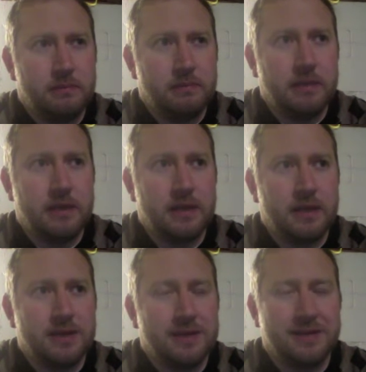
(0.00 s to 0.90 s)

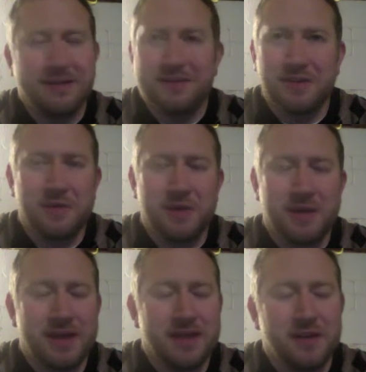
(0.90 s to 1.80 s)
be, this is so weird,
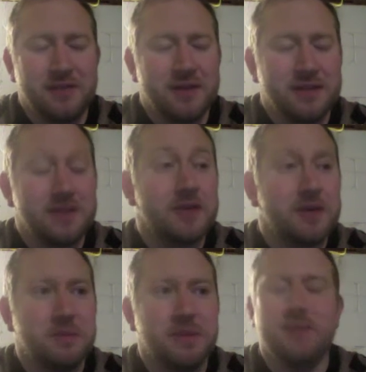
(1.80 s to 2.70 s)
I didn't know if I was ever going to
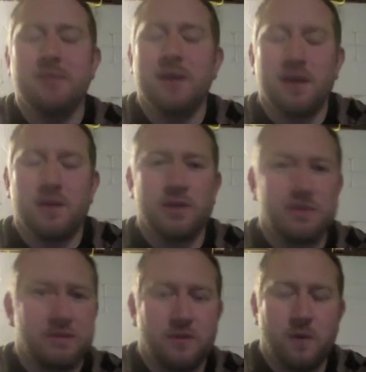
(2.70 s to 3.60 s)
be the man I was
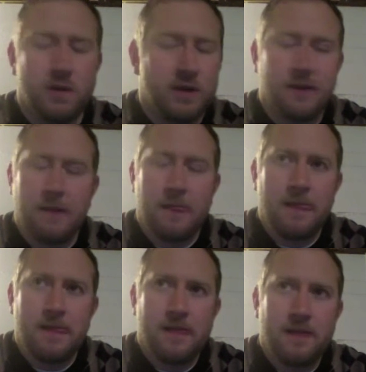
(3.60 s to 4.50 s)
before. And
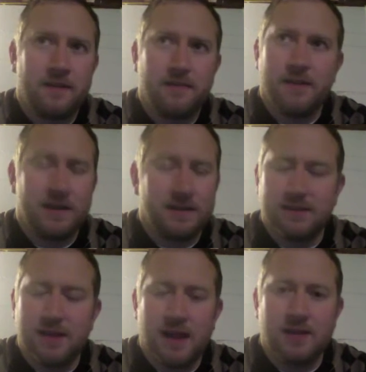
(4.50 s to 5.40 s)
the fact is,
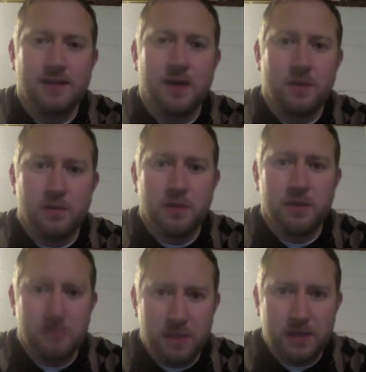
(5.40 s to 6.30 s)
God did not want me to
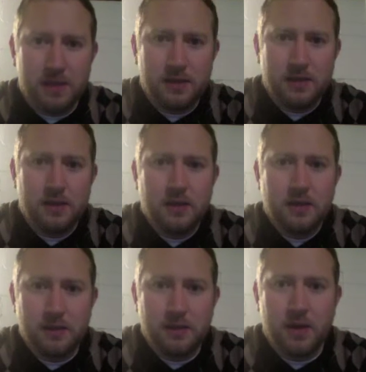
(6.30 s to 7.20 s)
be
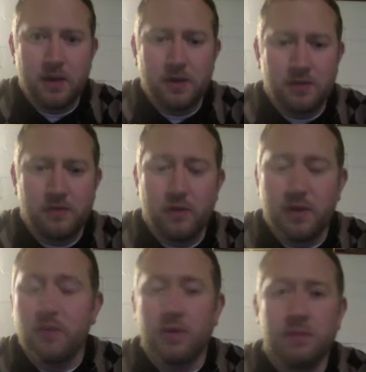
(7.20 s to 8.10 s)
the man I was before.
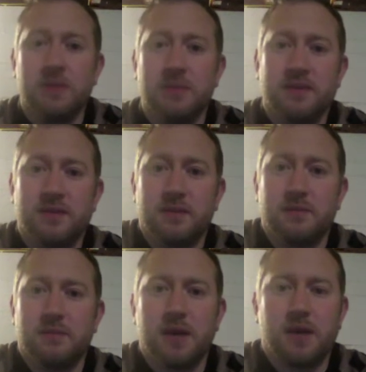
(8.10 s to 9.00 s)
He wanted me to be something
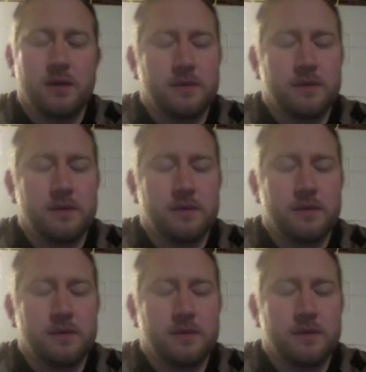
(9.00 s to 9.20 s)
better.